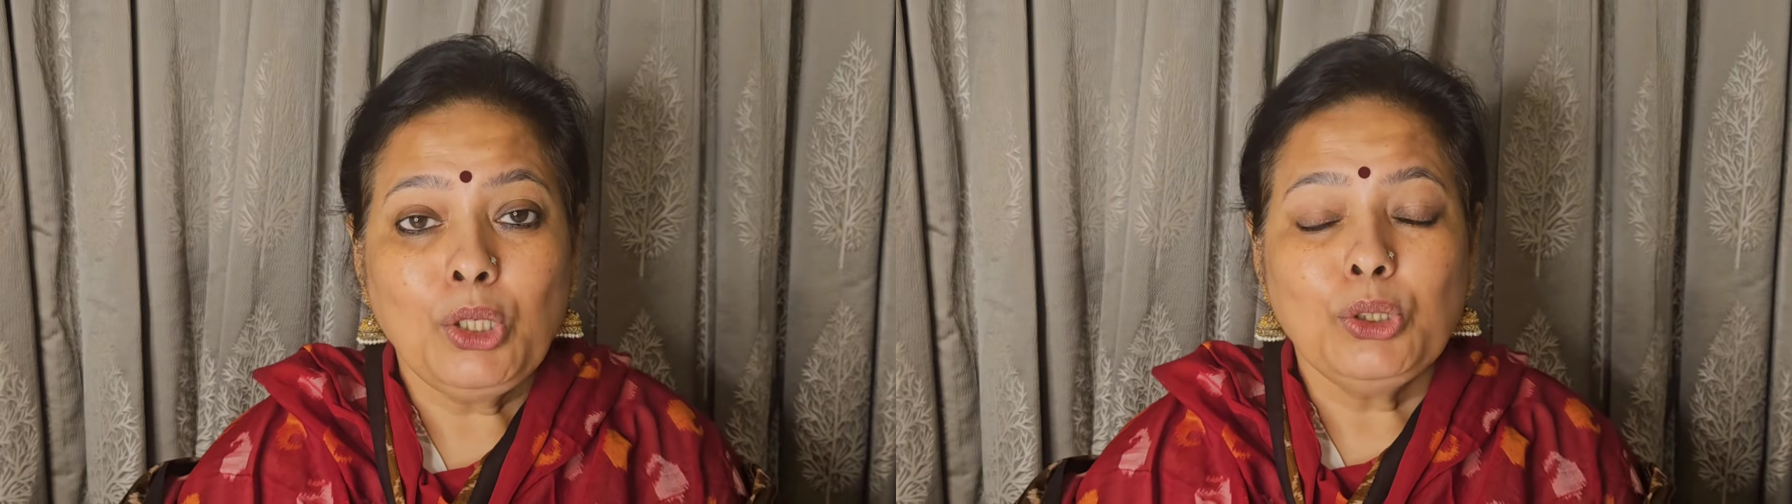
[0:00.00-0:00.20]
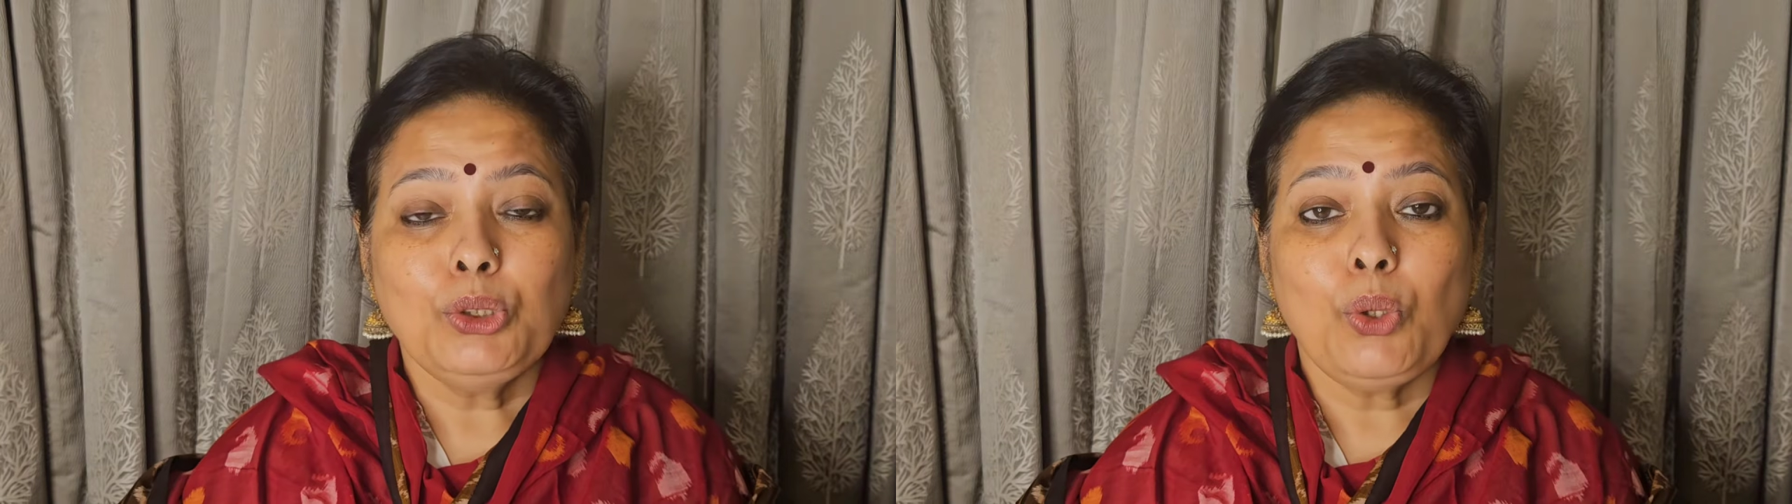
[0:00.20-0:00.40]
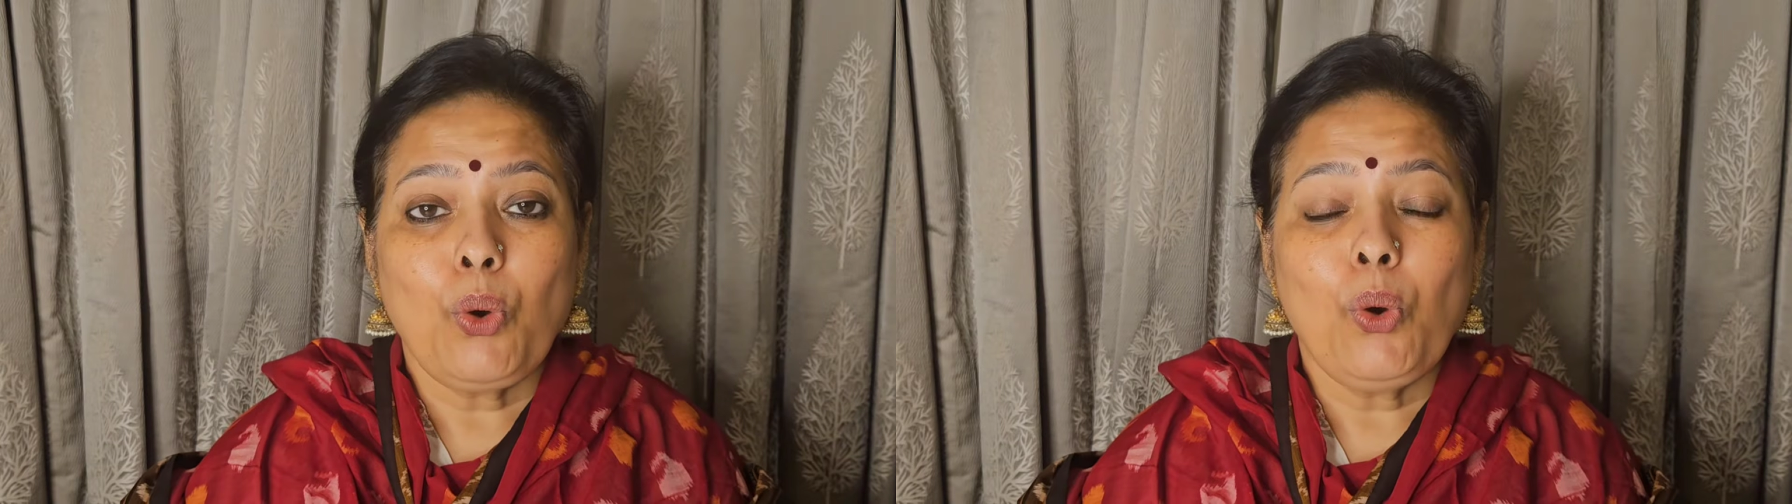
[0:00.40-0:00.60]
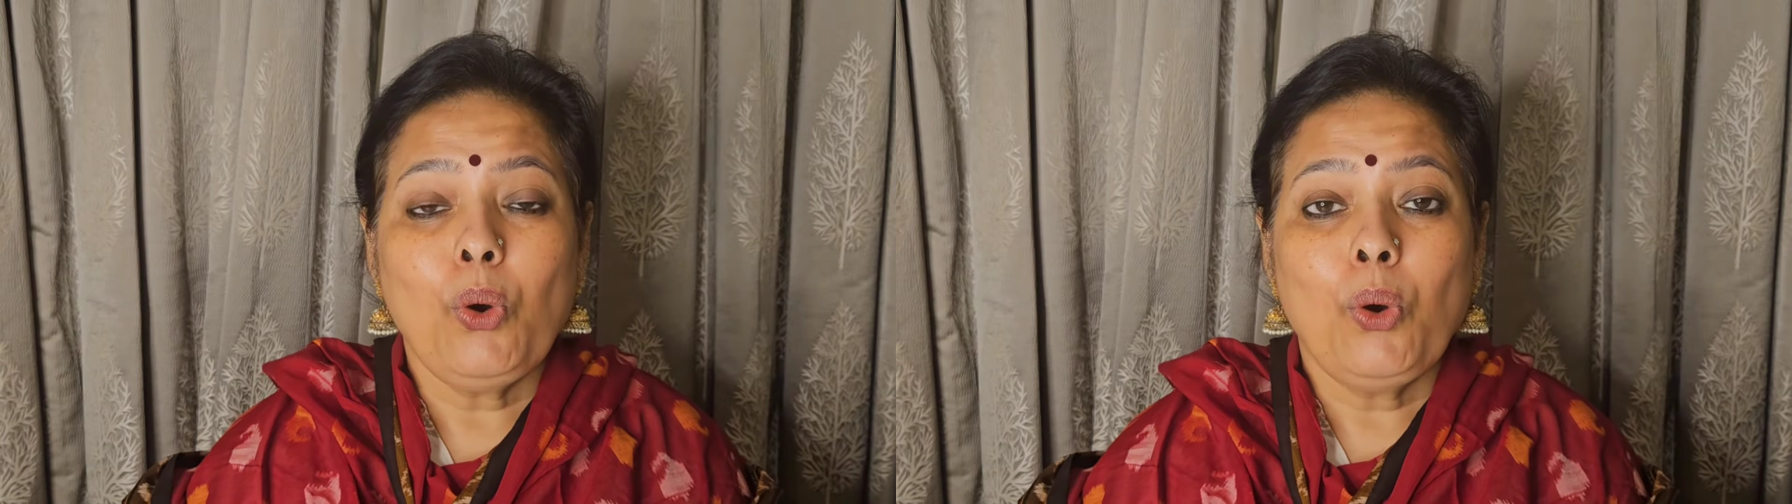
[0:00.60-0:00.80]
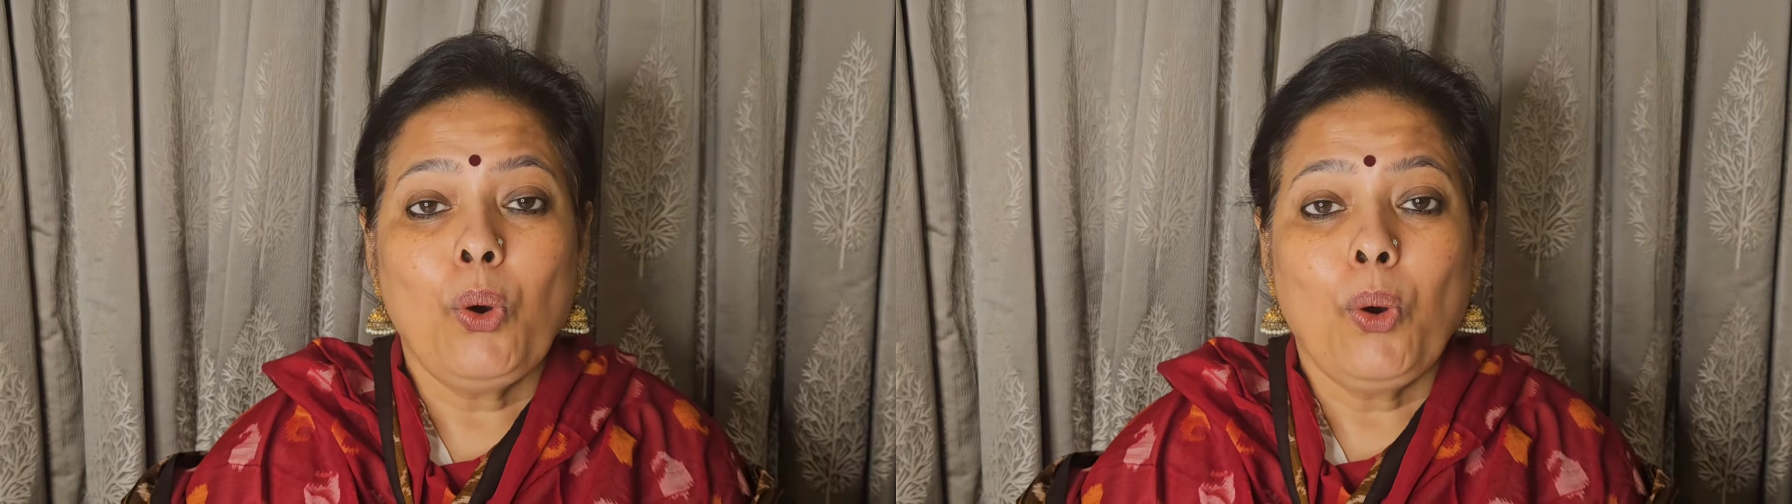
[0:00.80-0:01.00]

So